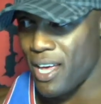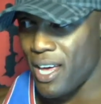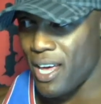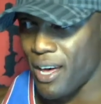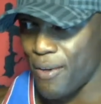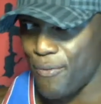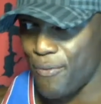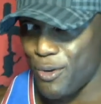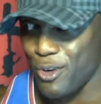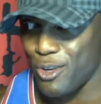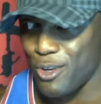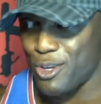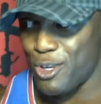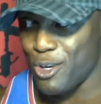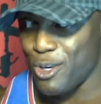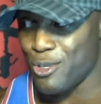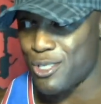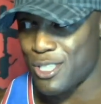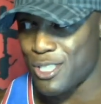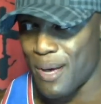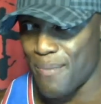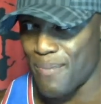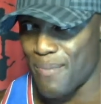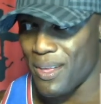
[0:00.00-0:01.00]
if you do
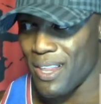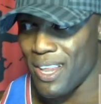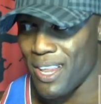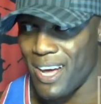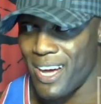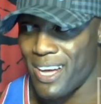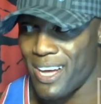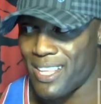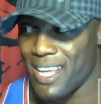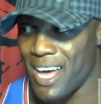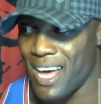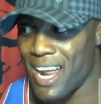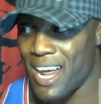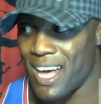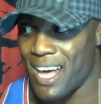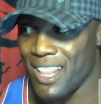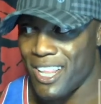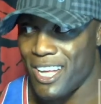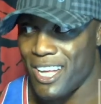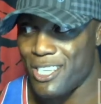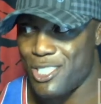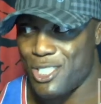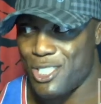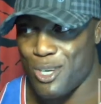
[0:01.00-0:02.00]
something like that, at
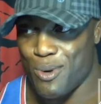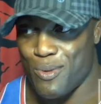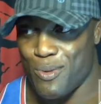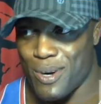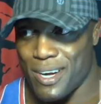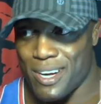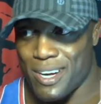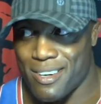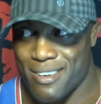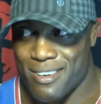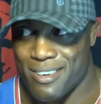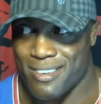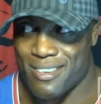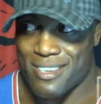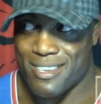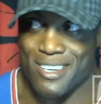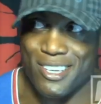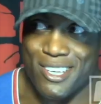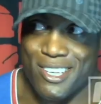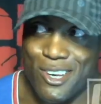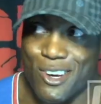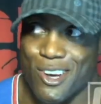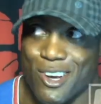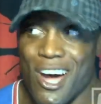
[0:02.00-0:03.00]
least
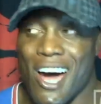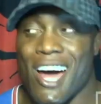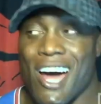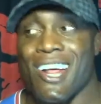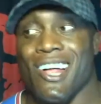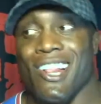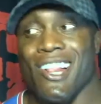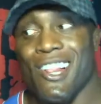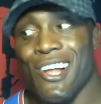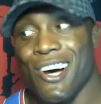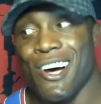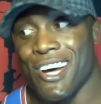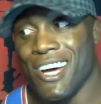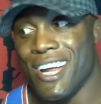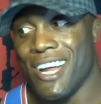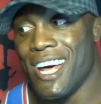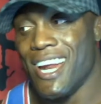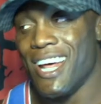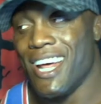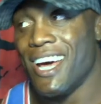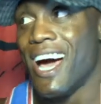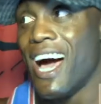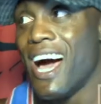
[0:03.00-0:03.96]
you're kind of looking at it.